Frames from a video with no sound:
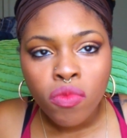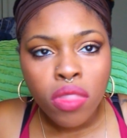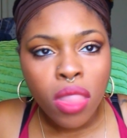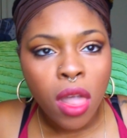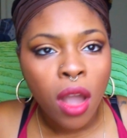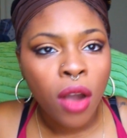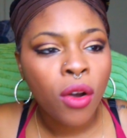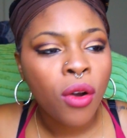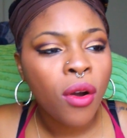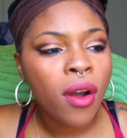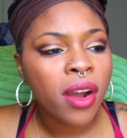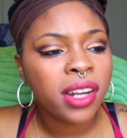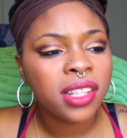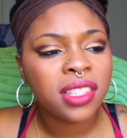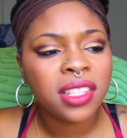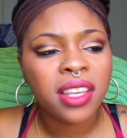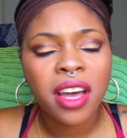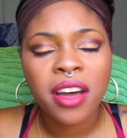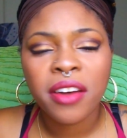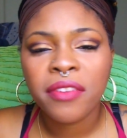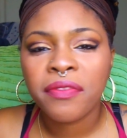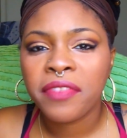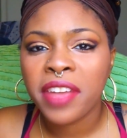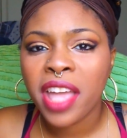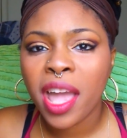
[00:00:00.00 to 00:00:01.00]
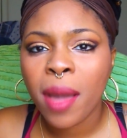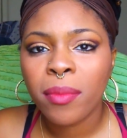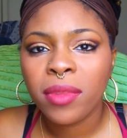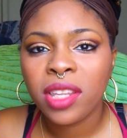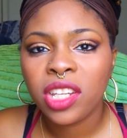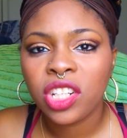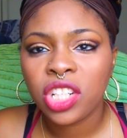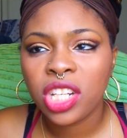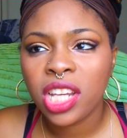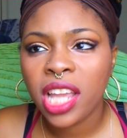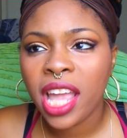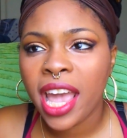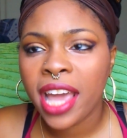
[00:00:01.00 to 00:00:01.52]
According to her family,
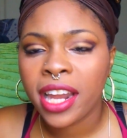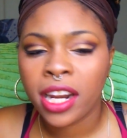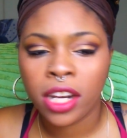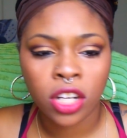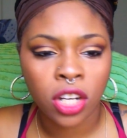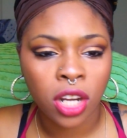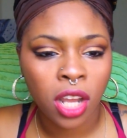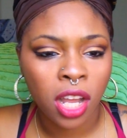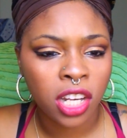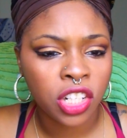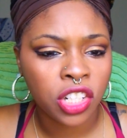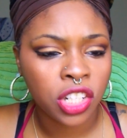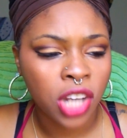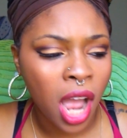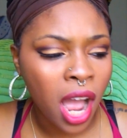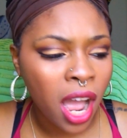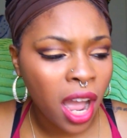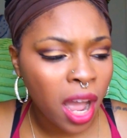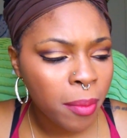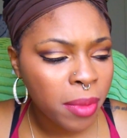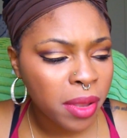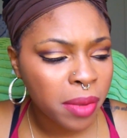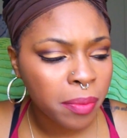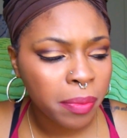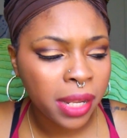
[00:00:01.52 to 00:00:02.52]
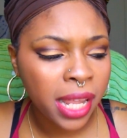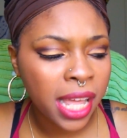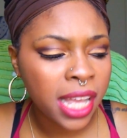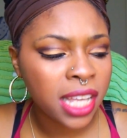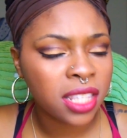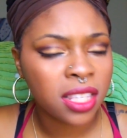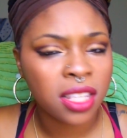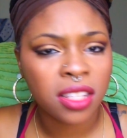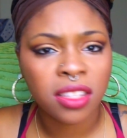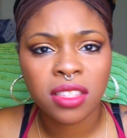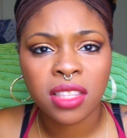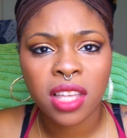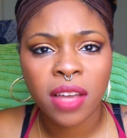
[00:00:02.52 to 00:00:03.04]
she had a job in place
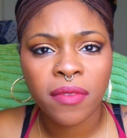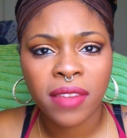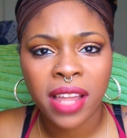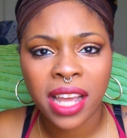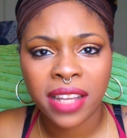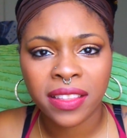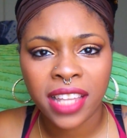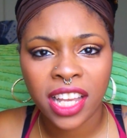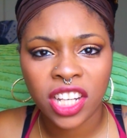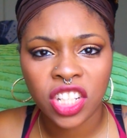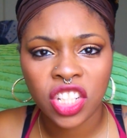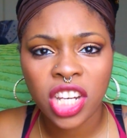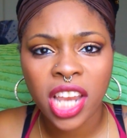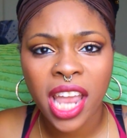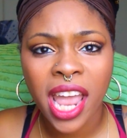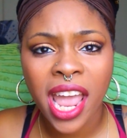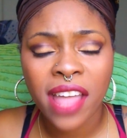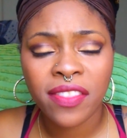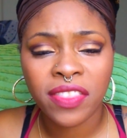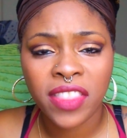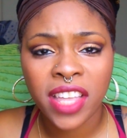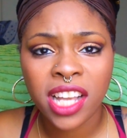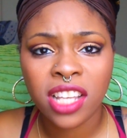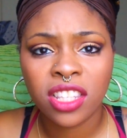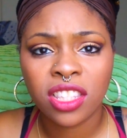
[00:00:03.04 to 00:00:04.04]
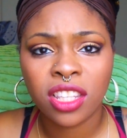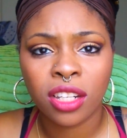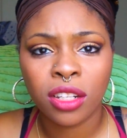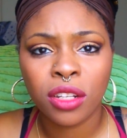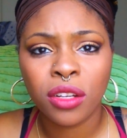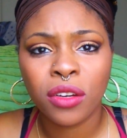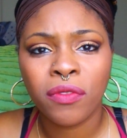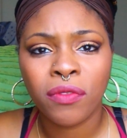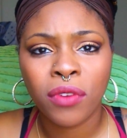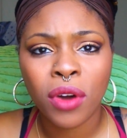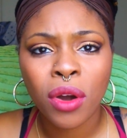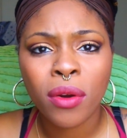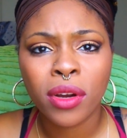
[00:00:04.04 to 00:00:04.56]
and stuff like that. She had things to
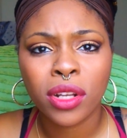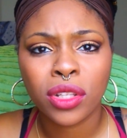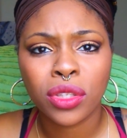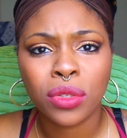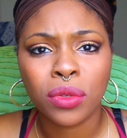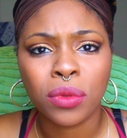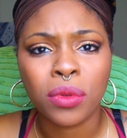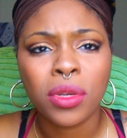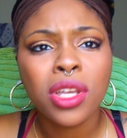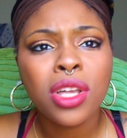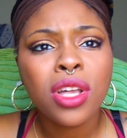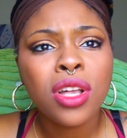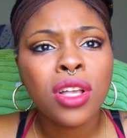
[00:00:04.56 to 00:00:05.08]
look forward to.